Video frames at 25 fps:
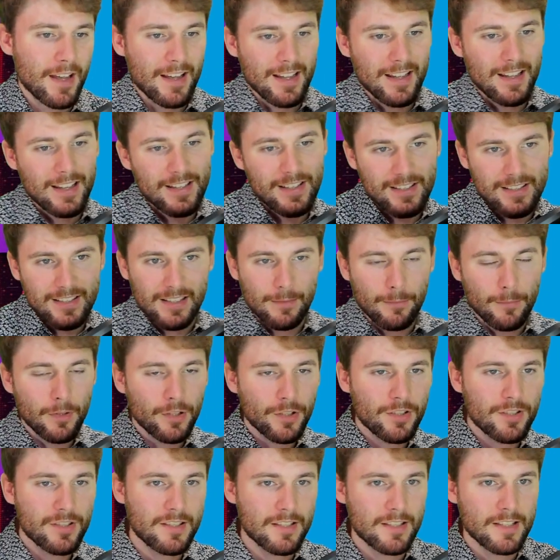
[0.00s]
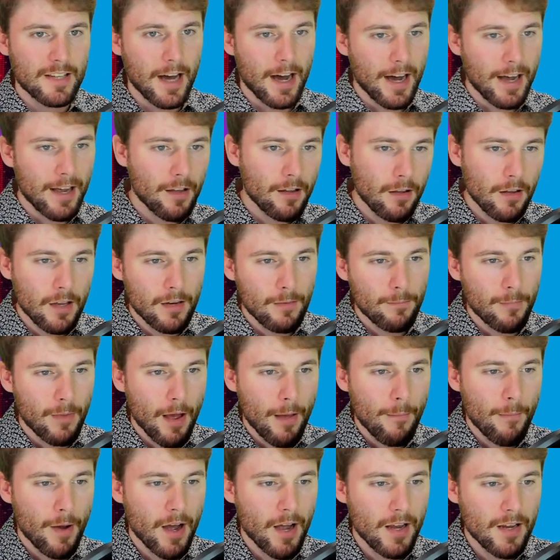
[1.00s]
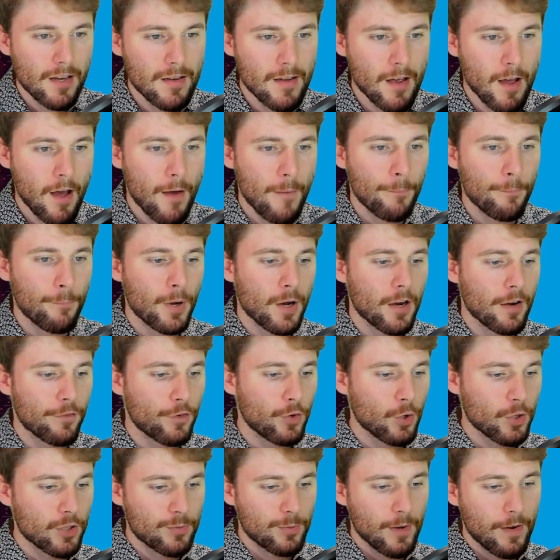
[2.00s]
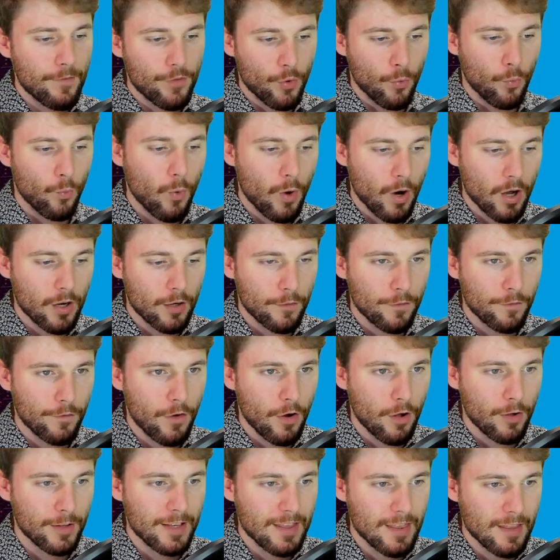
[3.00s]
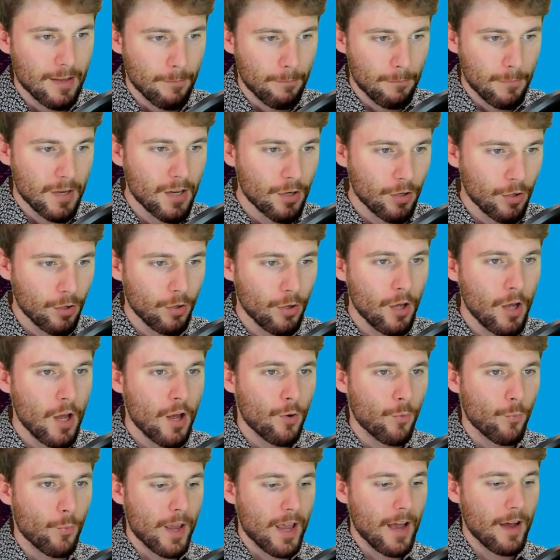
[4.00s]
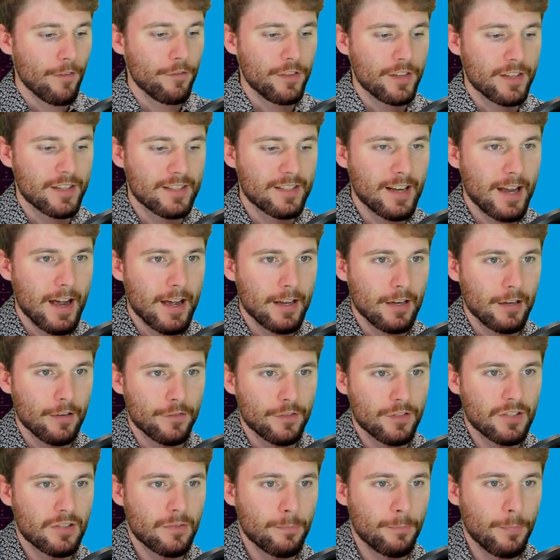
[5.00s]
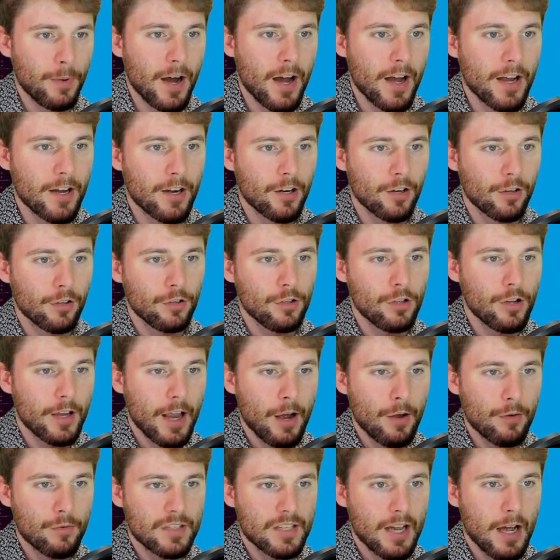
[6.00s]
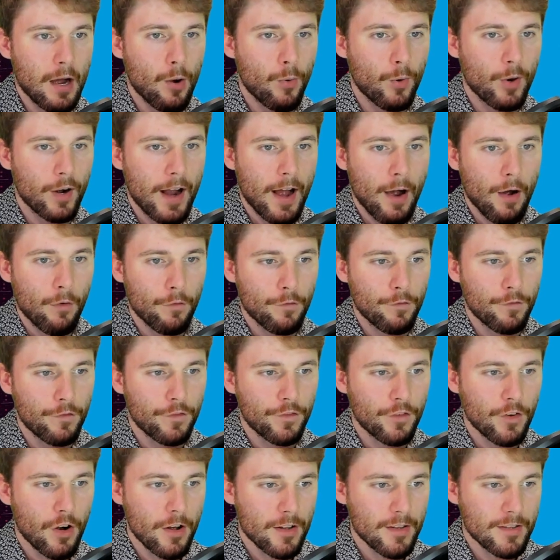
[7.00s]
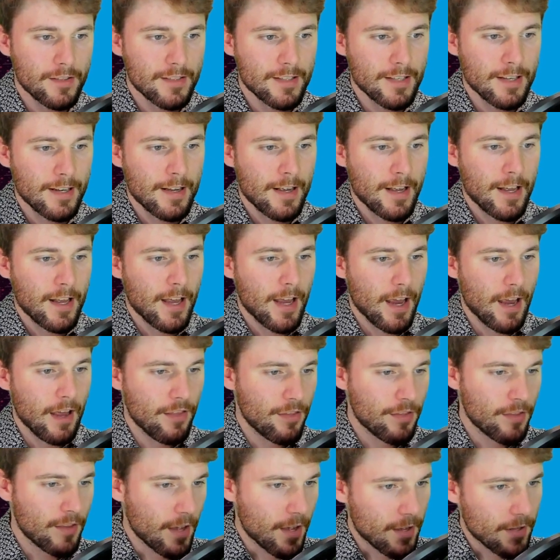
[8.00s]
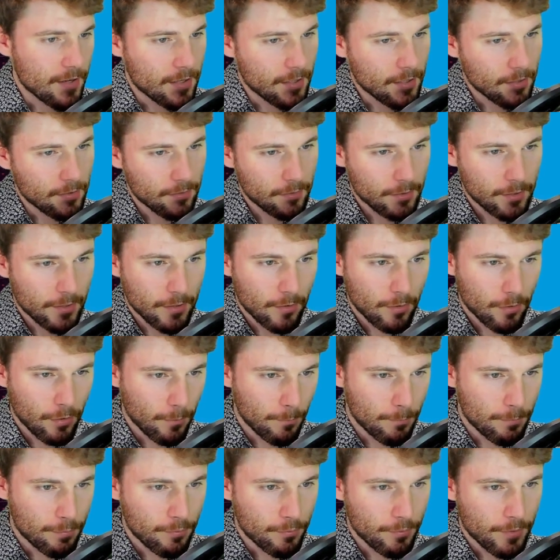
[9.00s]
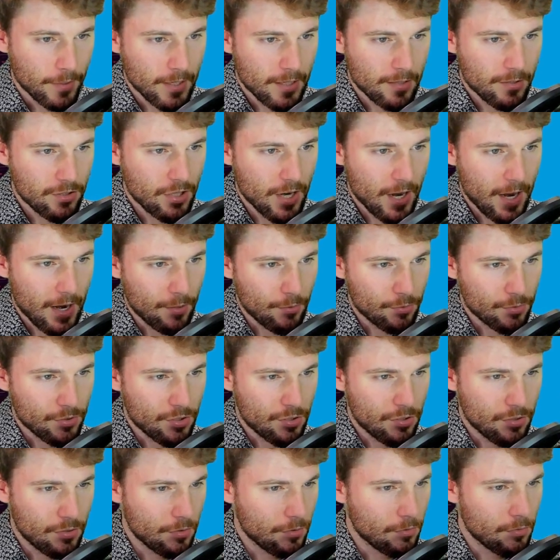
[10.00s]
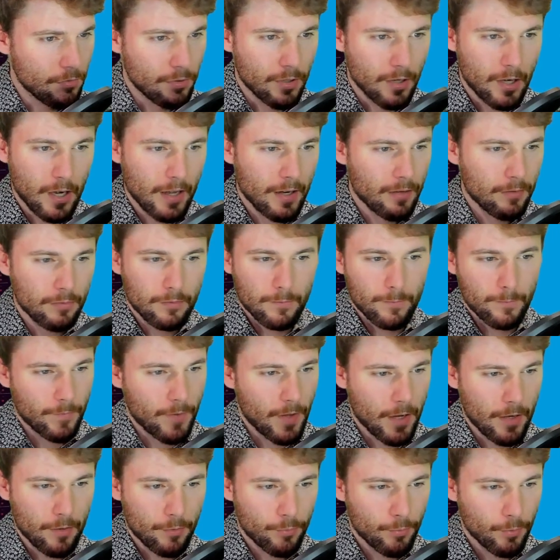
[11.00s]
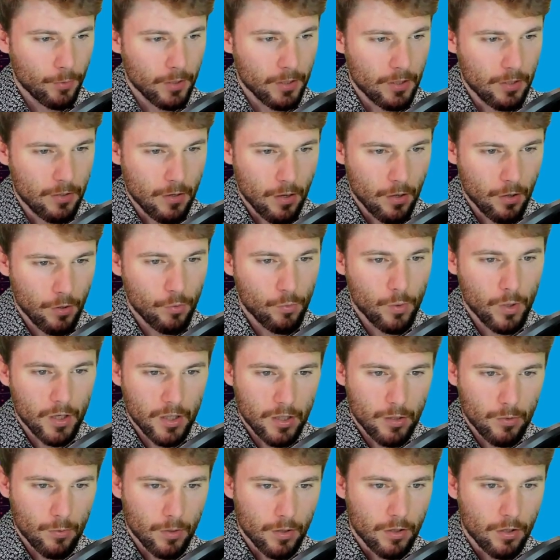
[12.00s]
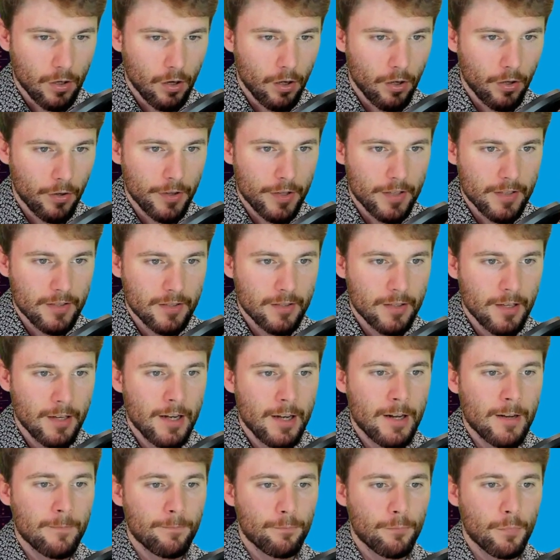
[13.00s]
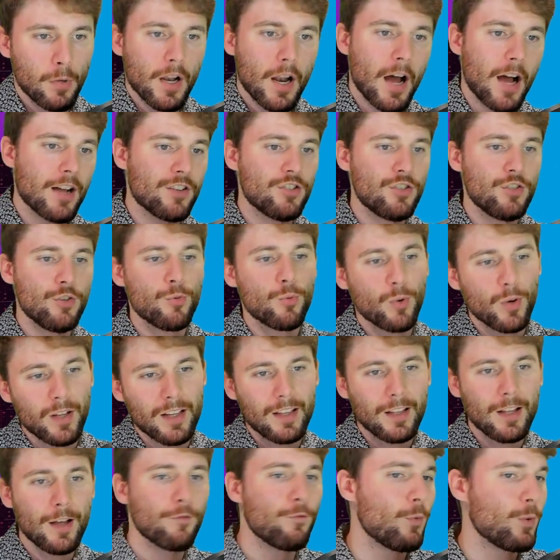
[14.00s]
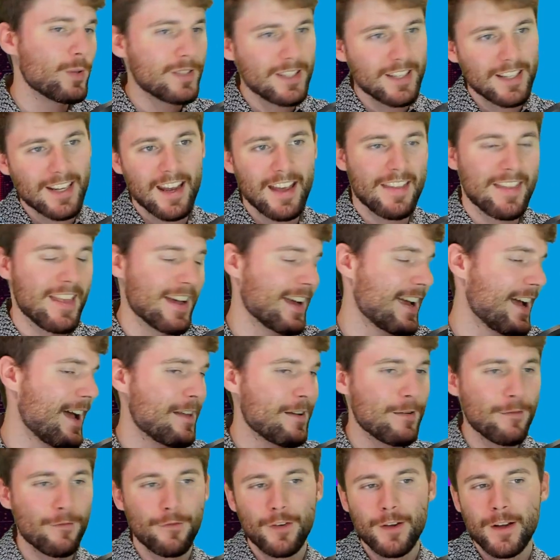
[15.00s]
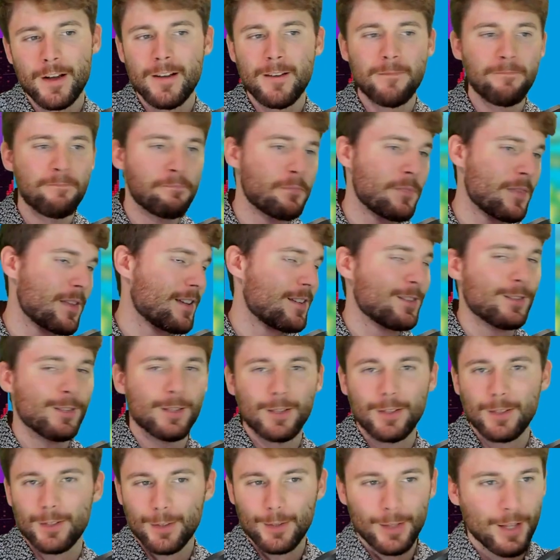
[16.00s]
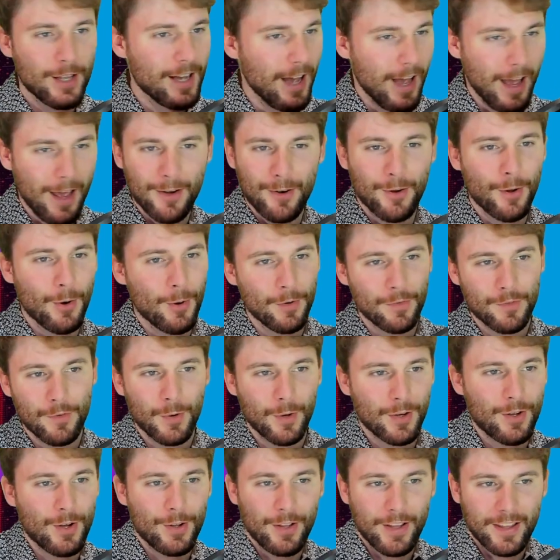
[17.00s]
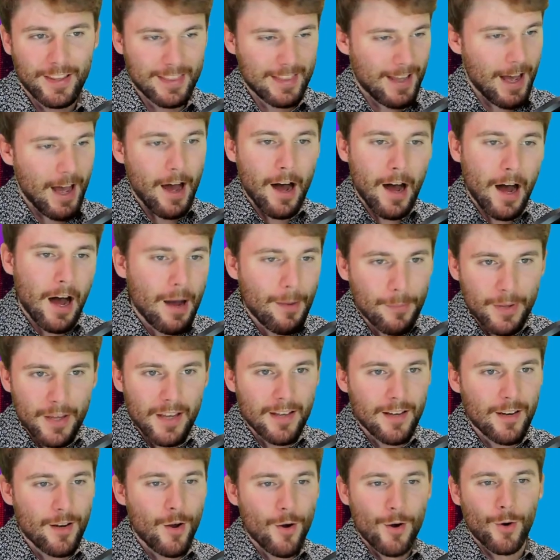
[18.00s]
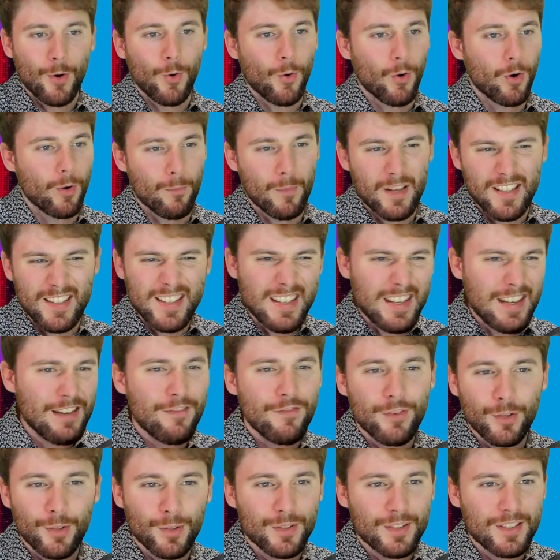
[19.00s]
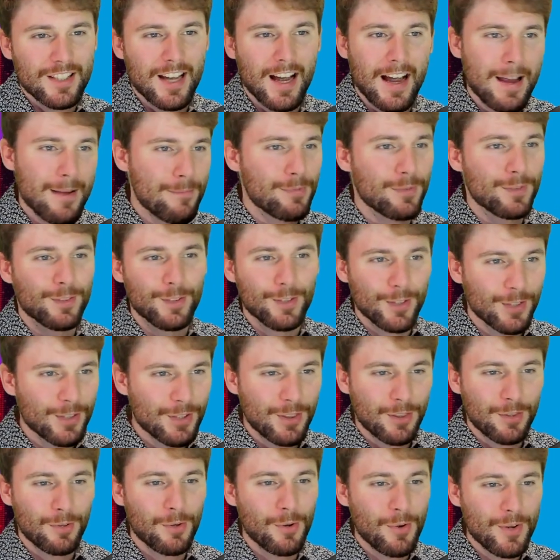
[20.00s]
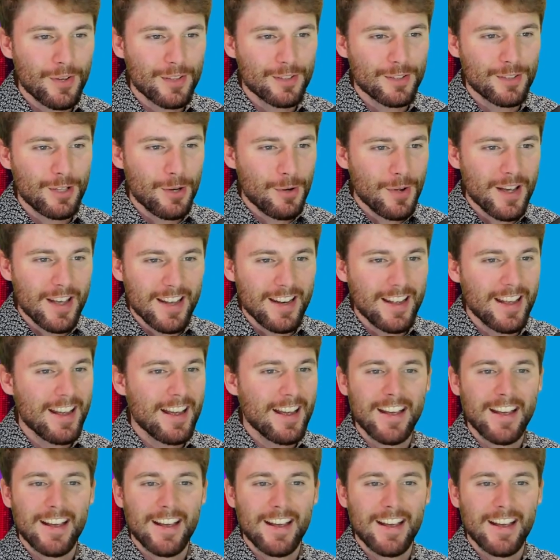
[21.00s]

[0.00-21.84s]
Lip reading: similar style in my mind, but of course we have the waterfall in the middle. We have this kind of spire lookout tower out front, and then a little bridge out to, I don't really know what you would call this, but I do really love, once again, that kind of, I don't know if you want to call it like the Hobbit or medieval type look to it.